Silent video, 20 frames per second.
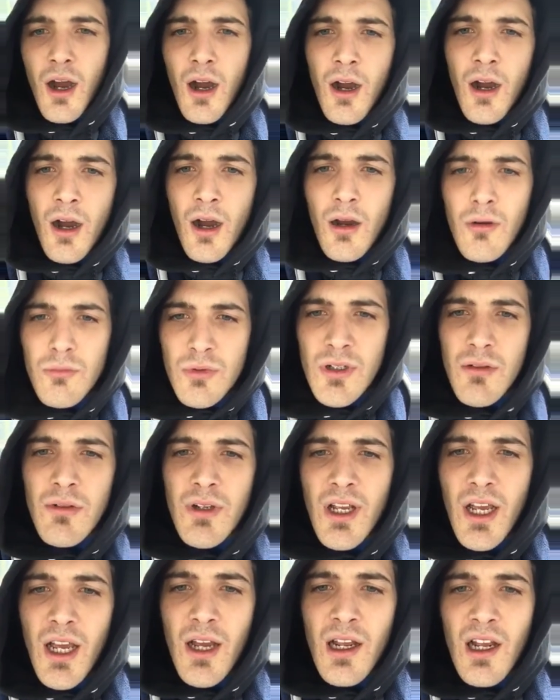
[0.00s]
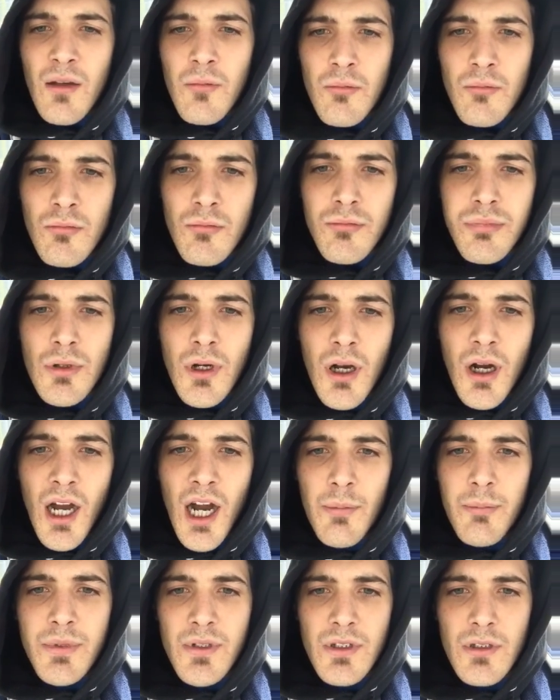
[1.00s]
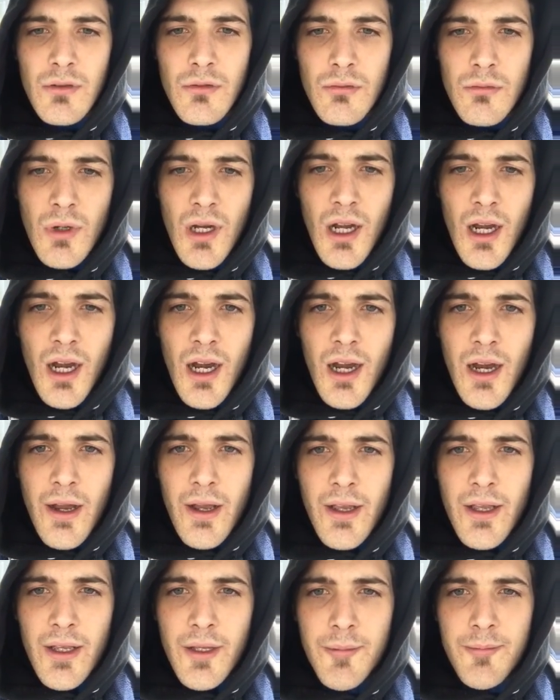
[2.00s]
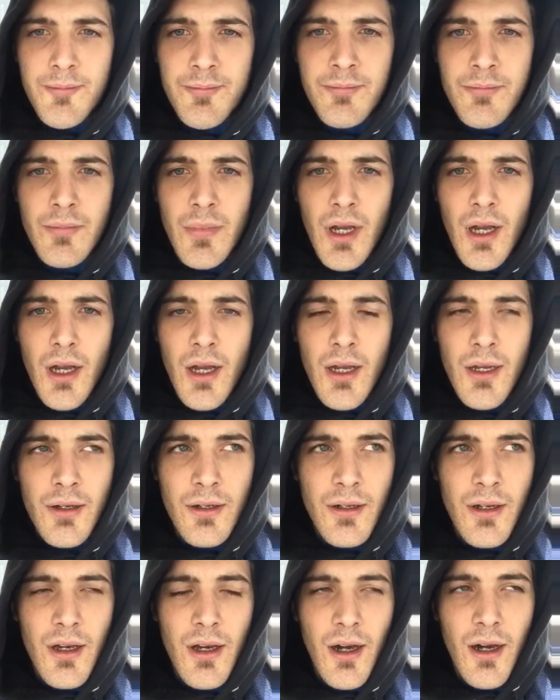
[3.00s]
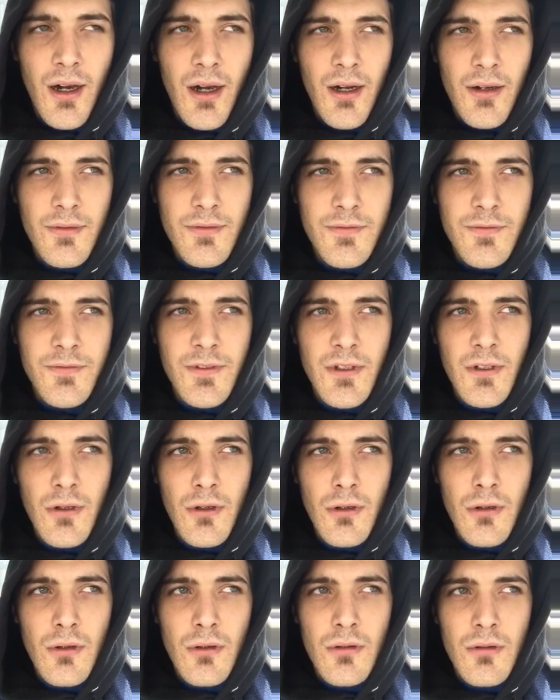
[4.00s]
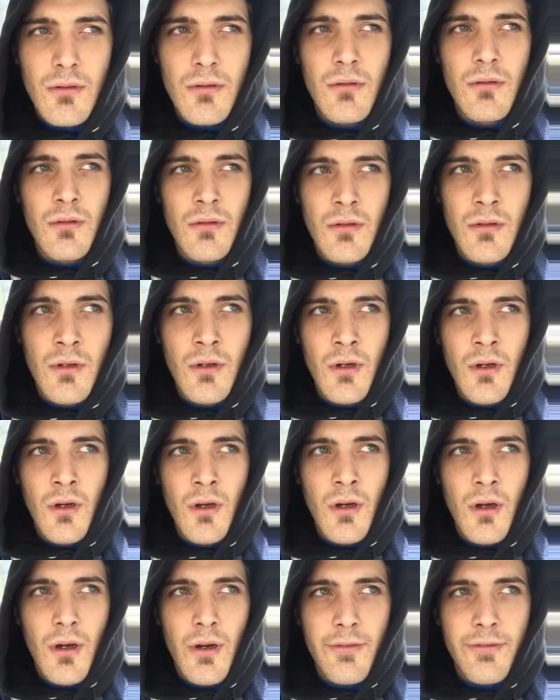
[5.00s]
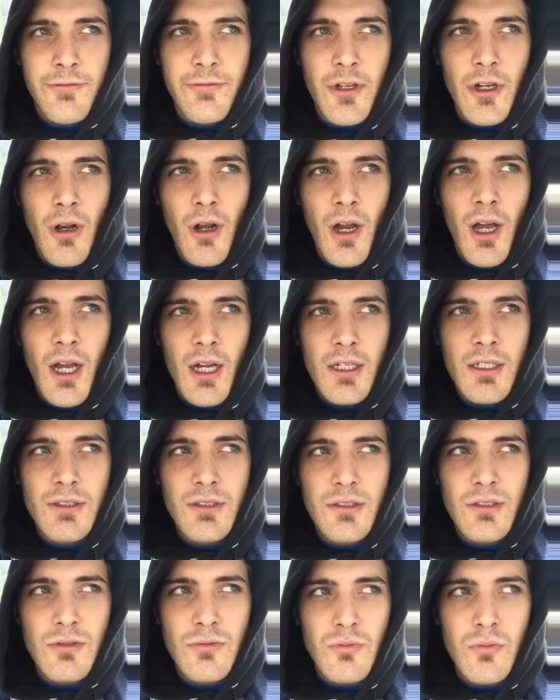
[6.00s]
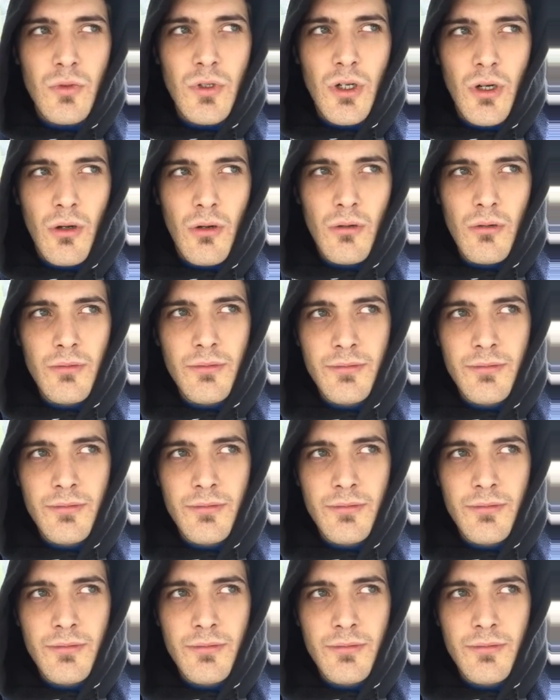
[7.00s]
I really am happy where I am, and feel like this is real.